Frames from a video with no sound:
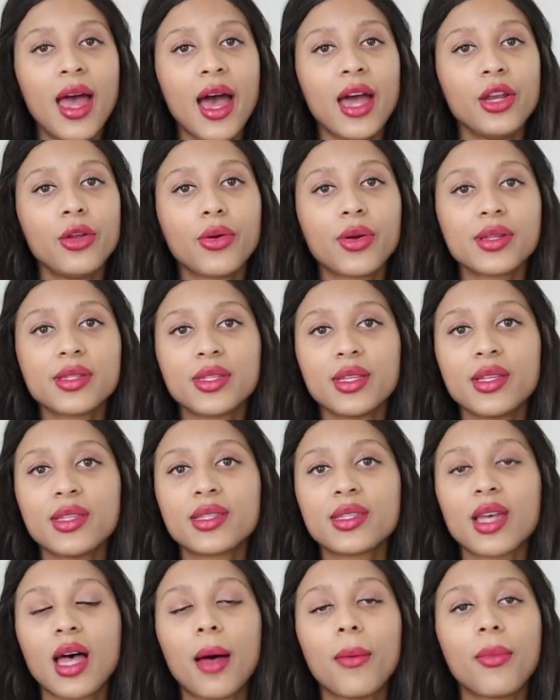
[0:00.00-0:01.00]
and you can see
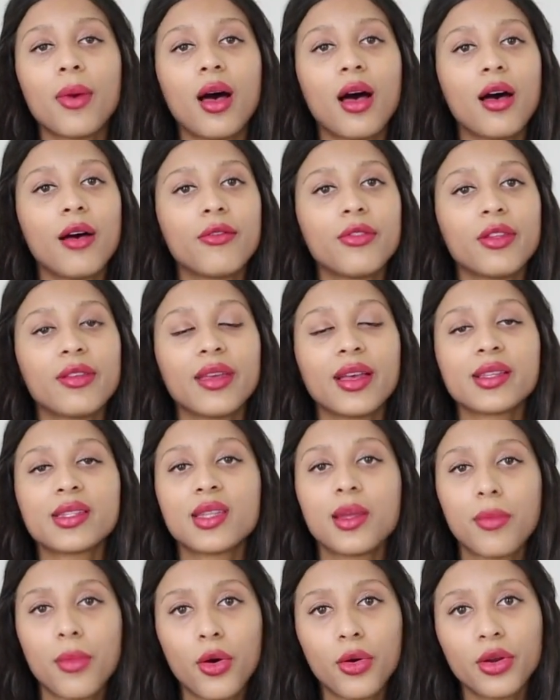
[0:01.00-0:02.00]
some of the
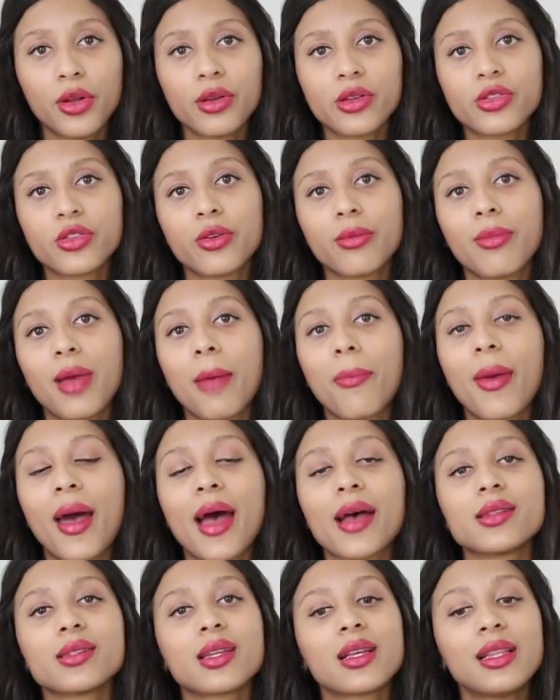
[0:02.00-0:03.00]
testimonials from my
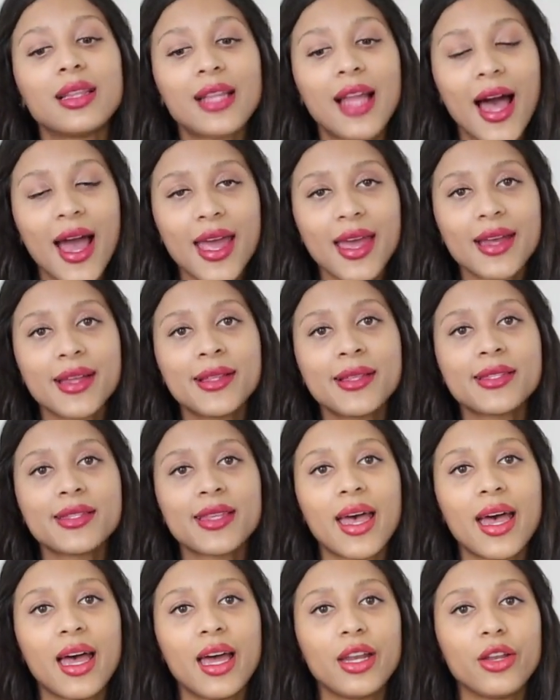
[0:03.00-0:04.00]
past clients,
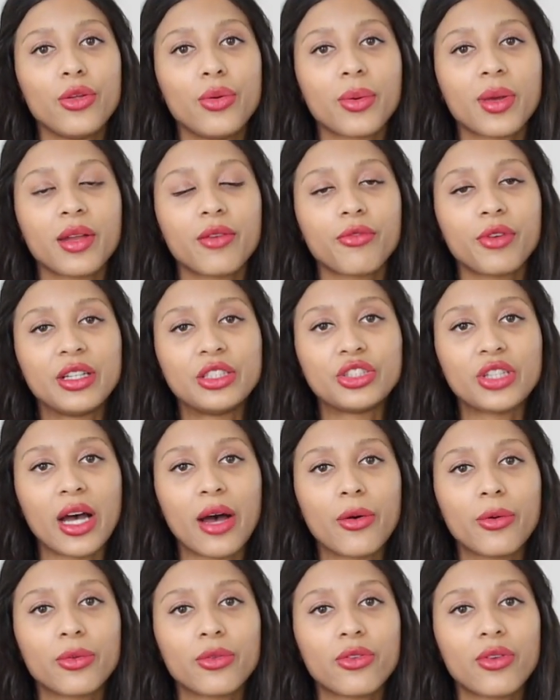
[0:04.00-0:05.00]
and you can reach
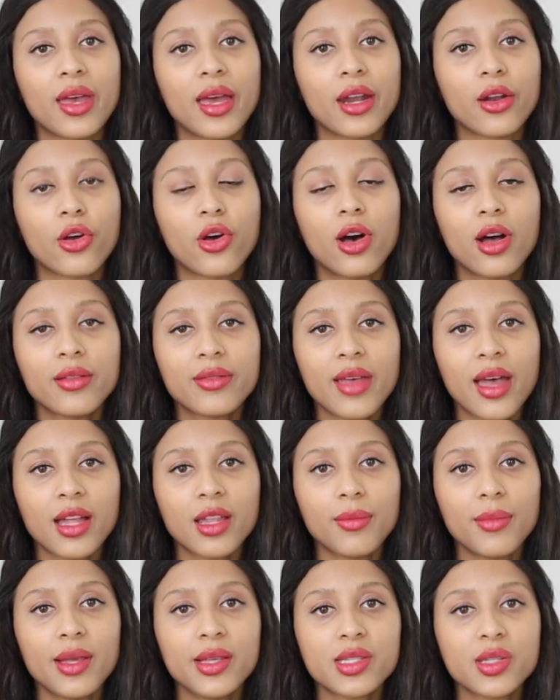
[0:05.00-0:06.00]
out and
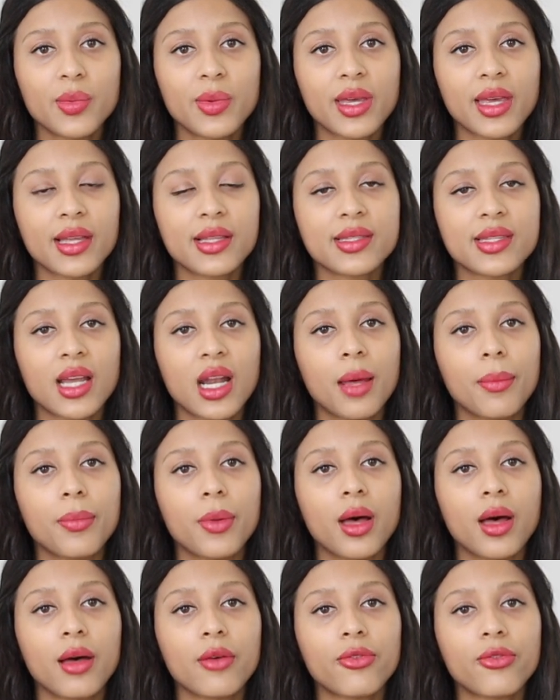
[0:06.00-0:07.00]
contact me so we can set
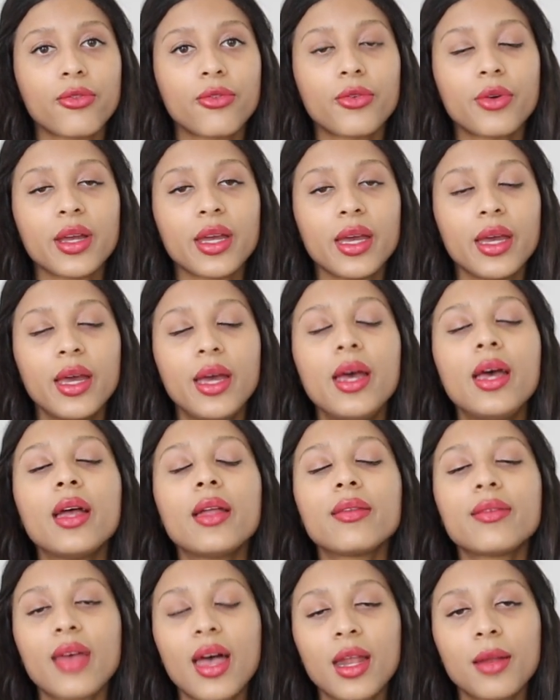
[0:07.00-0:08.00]
up a free
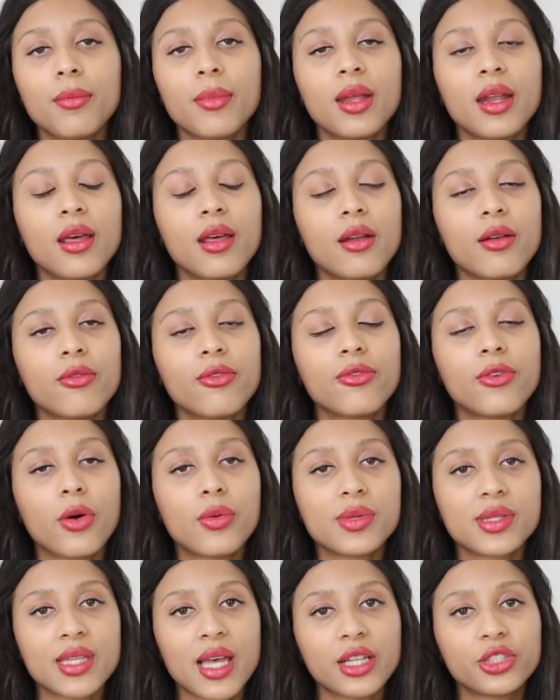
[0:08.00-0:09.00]
10-minute
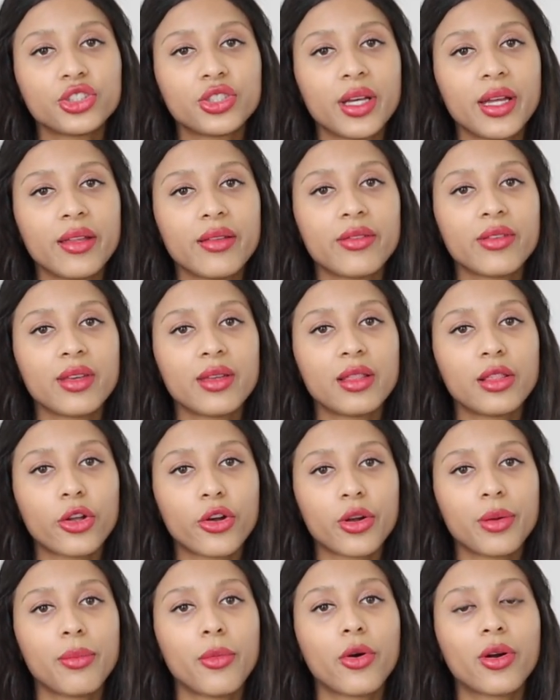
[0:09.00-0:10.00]
phone session to
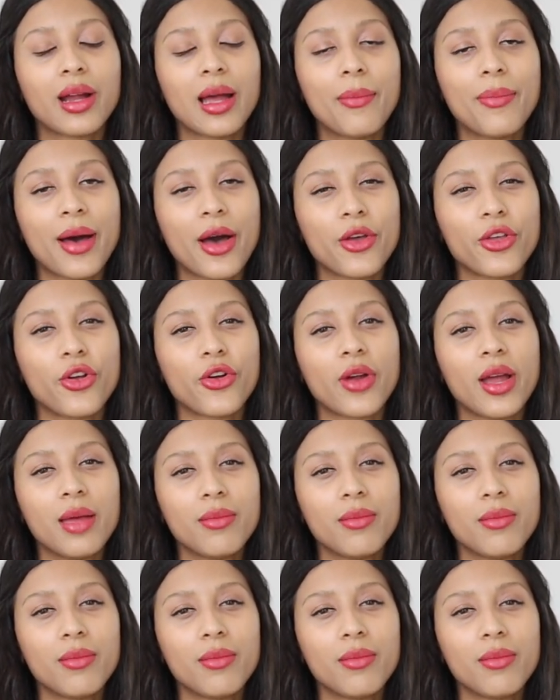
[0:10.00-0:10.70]
learn more about your